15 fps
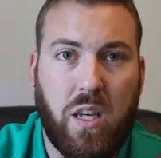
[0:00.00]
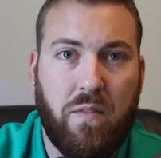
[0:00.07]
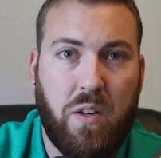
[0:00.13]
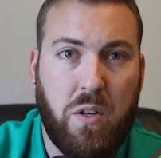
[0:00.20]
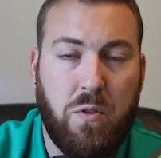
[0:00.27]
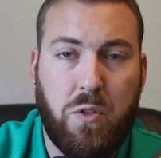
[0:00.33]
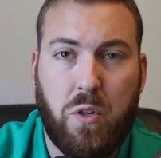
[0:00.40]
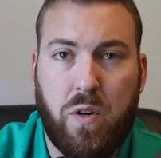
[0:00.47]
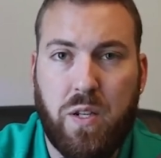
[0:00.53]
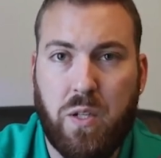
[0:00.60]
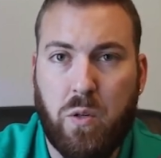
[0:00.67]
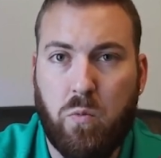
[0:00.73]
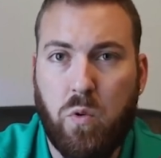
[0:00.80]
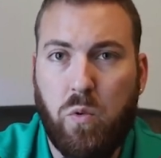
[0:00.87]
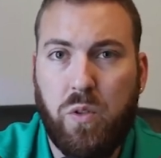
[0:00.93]
user is
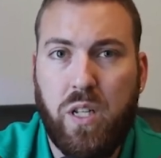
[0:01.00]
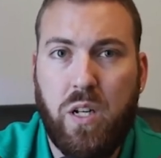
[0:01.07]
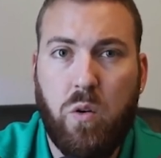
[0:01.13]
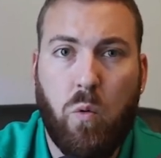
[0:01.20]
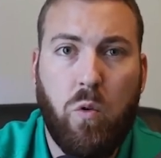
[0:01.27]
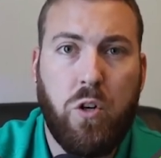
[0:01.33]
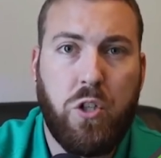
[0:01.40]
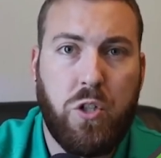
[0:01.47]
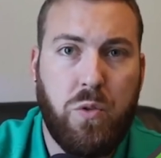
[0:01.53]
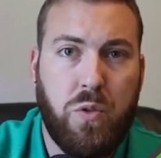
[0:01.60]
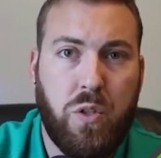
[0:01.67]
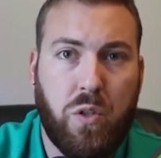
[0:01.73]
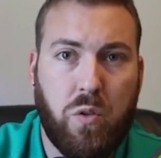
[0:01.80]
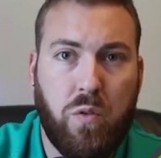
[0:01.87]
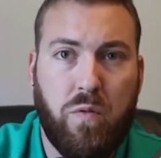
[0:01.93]
enrolled in, or choose
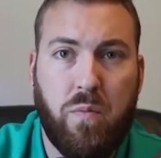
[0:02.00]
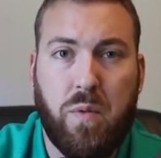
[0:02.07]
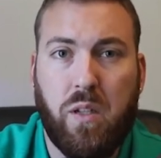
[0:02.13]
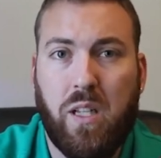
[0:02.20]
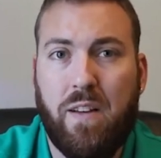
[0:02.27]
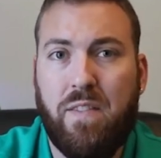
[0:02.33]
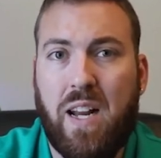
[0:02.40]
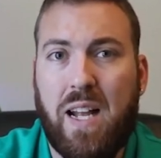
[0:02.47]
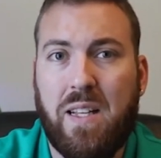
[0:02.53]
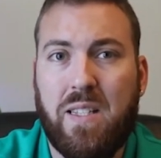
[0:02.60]
a group from the left-hand